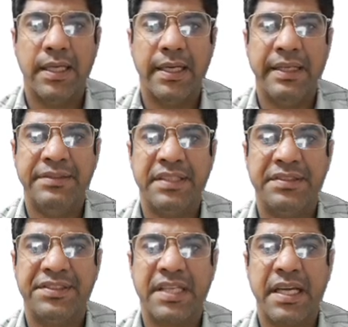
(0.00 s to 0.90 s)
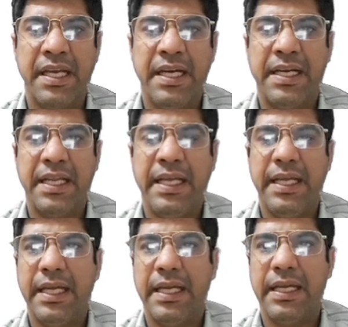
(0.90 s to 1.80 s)
is the
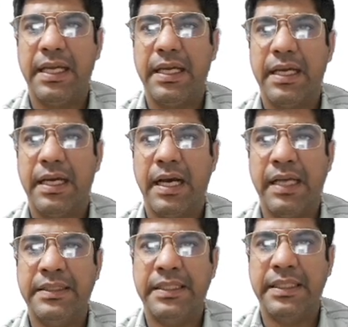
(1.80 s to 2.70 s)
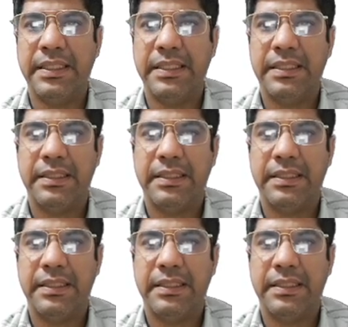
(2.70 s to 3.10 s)
secretory IgA.